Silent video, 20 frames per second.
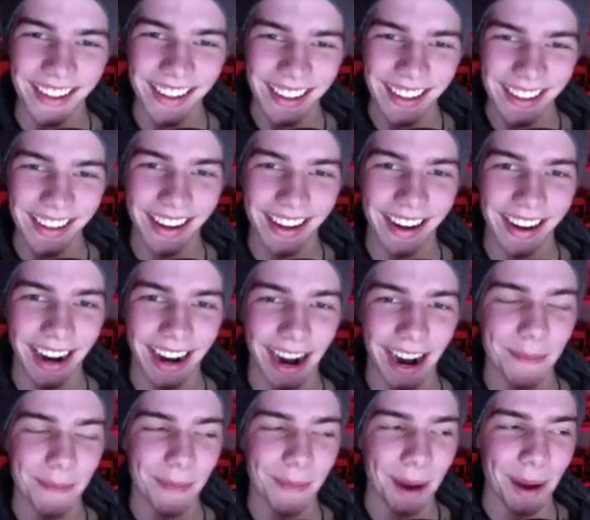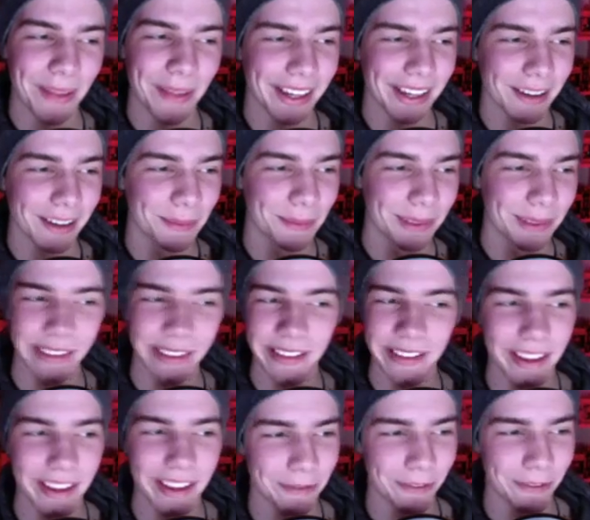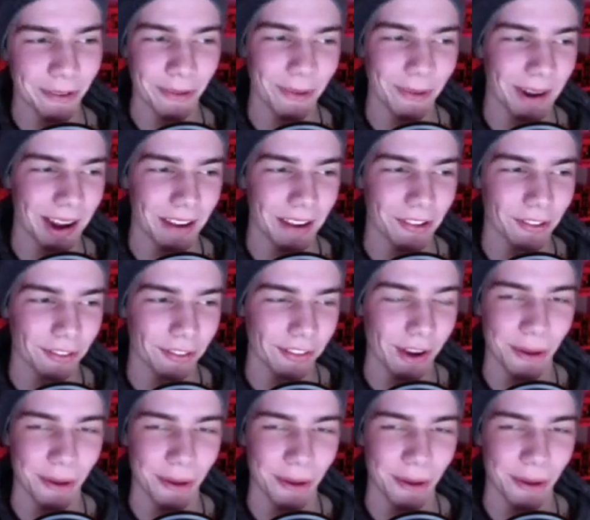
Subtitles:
Yeah, I'm like completely different. When I just don't